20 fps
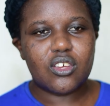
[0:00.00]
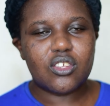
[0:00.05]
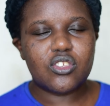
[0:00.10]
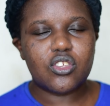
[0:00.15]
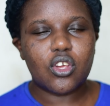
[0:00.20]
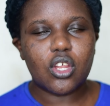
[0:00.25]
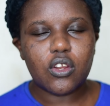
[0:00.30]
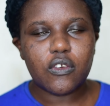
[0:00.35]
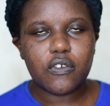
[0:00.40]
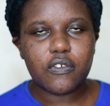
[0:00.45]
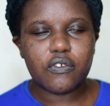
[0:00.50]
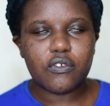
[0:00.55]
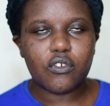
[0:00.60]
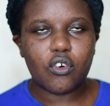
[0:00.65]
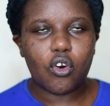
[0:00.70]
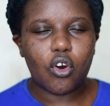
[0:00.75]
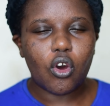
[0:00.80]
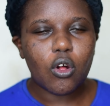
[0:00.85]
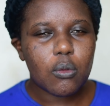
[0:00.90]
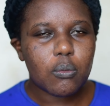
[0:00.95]
sort of
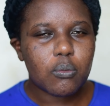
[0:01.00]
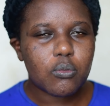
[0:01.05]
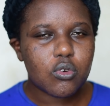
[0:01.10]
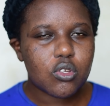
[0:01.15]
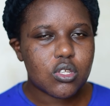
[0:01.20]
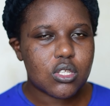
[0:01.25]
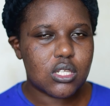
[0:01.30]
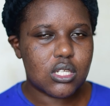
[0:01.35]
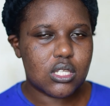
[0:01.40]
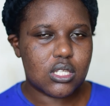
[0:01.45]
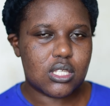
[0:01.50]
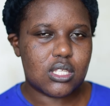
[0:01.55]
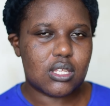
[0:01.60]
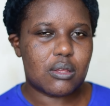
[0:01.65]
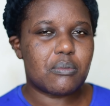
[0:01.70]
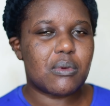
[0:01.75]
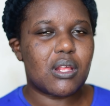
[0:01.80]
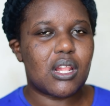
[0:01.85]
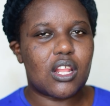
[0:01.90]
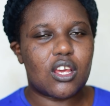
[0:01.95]
almost
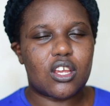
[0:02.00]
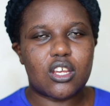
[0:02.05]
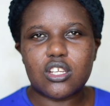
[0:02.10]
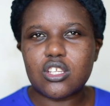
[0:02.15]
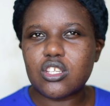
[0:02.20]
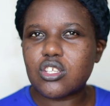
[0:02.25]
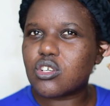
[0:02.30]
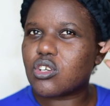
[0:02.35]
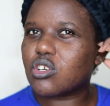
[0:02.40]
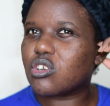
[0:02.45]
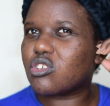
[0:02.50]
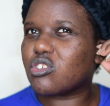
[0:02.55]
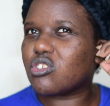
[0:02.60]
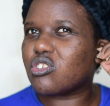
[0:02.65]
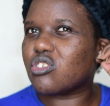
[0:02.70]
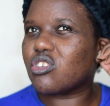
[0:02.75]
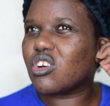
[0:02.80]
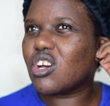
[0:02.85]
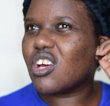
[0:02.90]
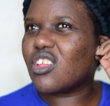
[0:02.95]
similar
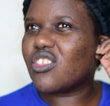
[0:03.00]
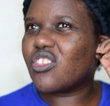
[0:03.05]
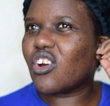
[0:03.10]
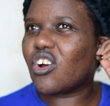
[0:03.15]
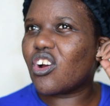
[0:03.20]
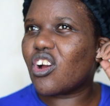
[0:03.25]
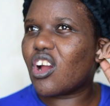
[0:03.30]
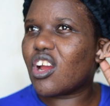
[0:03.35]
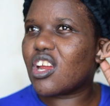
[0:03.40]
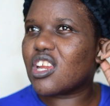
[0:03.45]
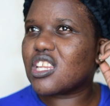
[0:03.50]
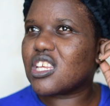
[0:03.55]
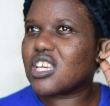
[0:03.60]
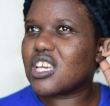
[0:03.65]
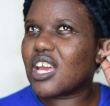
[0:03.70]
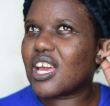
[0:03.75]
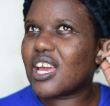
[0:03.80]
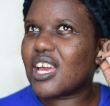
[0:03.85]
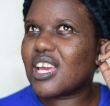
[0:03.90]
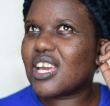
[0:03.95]
to the
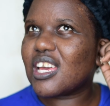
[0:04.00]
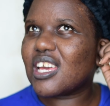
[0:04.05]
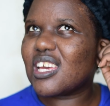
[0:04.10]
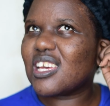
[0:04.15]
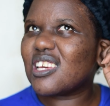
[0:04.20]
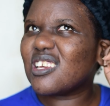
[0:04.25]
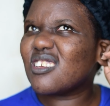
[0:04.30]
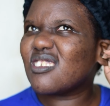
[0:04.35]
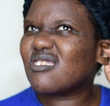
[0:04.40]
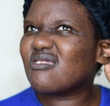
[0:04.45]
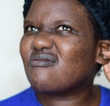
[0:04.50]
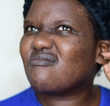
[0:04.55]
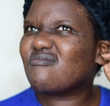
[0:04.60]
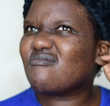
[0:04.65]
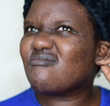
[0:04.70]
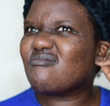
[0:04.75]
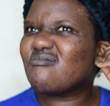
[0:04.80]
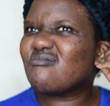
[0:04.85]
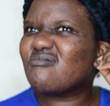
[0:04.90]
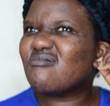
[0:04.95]
Garnier
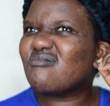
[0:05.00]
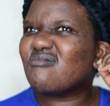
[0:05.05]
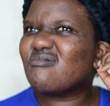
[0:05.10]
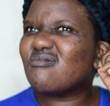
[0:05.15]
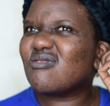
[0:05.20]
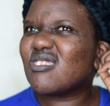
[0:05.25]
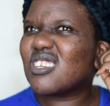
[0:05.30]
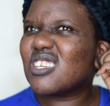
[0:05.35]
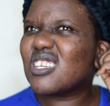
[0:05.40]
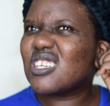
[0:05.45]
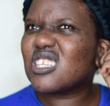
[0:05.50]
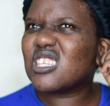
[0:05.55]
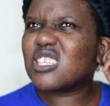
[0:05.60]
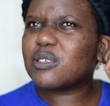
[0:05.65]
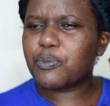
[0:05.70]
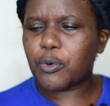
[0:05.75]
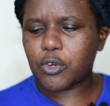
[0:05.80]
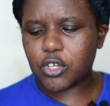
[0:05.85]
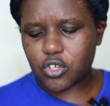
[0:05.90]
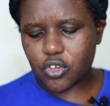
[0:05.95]

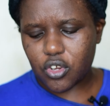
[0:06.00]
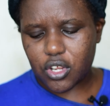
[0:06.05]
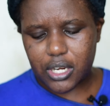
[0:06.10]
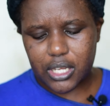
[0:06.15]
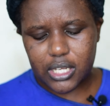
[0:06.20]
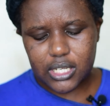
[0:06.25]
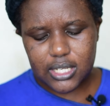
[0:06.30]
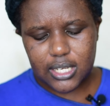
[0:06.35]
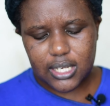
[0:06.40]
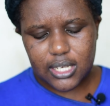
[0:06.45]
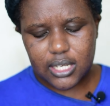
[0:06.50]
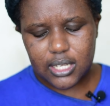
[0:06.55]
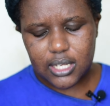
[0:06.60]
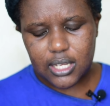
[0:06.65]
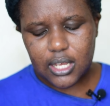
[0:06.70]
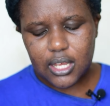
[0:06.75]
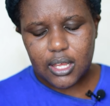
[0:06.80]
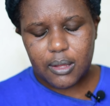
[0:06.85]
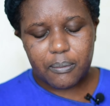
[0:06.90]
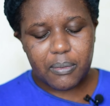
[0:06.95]
spot corrector,
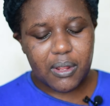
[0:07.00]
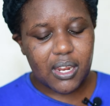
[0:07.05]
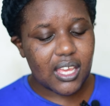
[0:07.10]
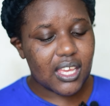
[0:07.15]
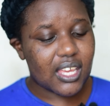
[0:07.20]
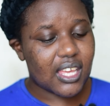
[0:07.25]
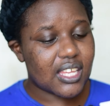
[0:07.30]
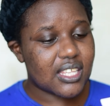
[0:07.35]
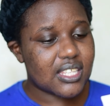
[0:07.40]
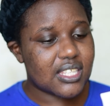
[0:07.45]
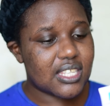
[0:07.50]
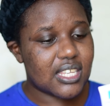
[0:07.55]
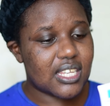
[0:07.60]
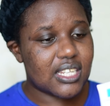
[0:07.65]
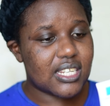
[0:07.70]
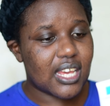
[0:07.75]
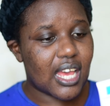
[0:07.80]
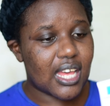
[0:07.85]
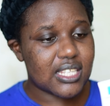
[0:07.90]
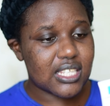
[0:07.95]
but I guess it
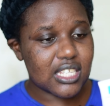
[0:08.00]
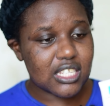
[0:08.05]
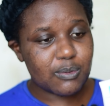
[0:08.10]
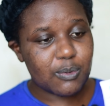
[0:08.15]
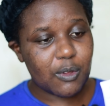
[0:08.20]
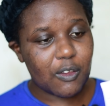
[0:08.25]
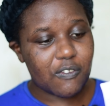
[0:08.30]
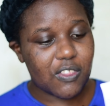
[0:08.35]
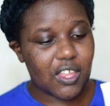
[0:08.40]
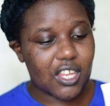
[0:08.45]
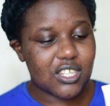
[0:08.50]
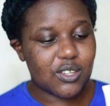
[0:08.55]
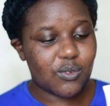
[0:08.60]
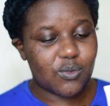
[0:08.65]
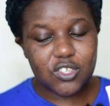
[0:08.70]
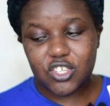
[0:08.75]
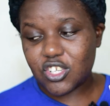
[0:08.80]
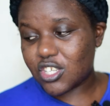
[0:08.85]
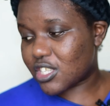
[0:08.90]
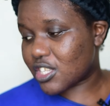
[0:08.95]
has SPF 30,
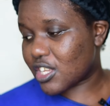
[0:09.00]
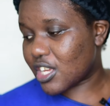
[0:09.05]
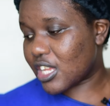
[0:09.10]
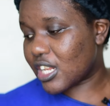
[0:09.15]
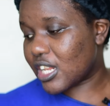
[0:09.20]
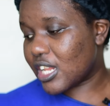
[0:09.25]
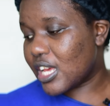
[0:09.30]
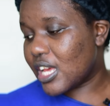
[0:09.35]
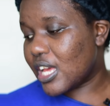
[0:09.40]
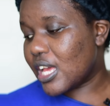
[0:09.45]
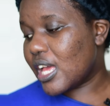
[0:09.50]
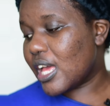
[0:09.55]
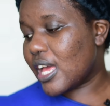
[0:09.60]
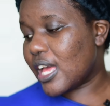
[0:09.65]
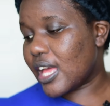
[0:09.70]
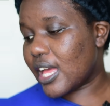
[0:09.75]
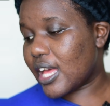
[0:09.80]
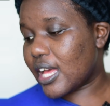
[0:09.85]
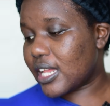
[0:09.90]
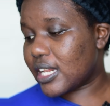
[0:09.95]
which is good,
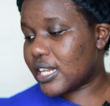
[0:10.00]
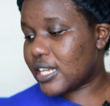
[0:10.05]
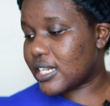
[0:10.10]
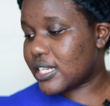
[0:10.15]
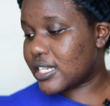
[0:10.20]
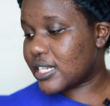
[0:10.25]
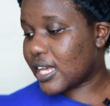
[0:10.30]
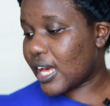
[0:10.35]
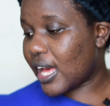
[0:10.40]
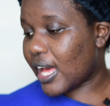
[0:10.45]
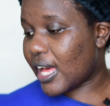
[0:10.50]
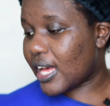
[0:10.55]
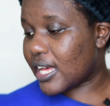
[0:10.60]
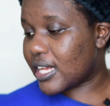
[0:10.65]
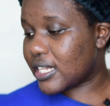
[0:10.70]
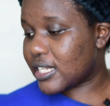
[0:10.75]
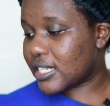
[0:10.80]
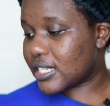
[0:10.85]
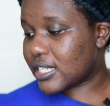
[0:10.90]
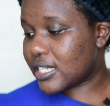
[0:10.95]
and it
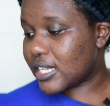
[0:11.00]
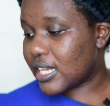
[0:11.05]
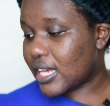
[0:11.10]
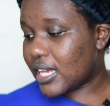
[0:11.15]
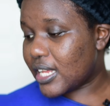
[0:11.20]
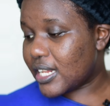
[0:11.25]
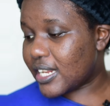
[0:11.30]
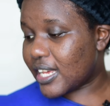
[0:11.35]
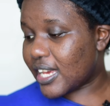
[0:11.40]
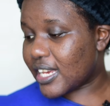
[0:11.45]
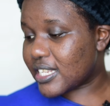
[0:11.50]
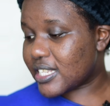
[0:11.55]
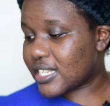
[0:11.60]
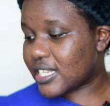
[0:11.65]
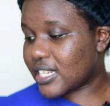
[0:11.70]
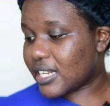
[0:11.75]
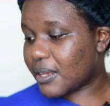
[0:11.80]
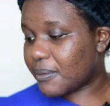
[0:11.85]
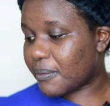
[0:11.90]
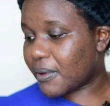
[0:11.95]
has
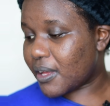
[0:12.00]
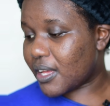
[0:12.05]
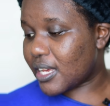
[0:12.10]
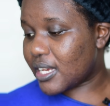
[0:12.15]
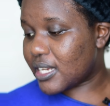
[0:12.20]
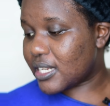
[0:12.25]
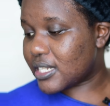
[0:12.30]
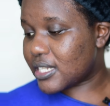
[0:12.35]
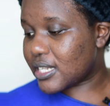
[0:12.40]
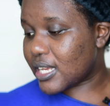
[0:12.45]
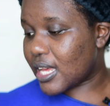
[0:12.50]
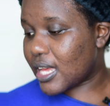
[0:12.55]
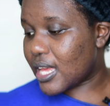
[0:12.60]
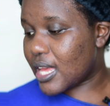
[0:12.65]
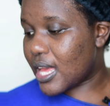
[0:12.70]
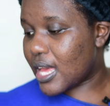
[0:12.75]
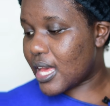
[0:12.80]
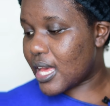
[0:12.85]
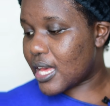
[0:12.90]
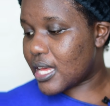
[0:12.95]
niacinamide
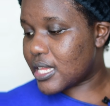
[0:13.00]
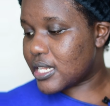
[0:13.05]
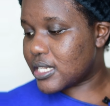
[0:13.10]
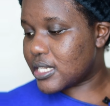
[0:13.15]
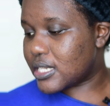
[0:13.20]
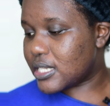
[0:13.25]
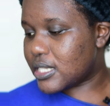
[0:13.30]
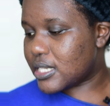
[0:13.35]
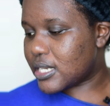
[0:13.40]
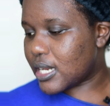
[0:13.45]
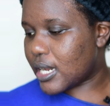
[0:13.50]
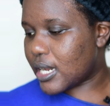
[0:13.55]
and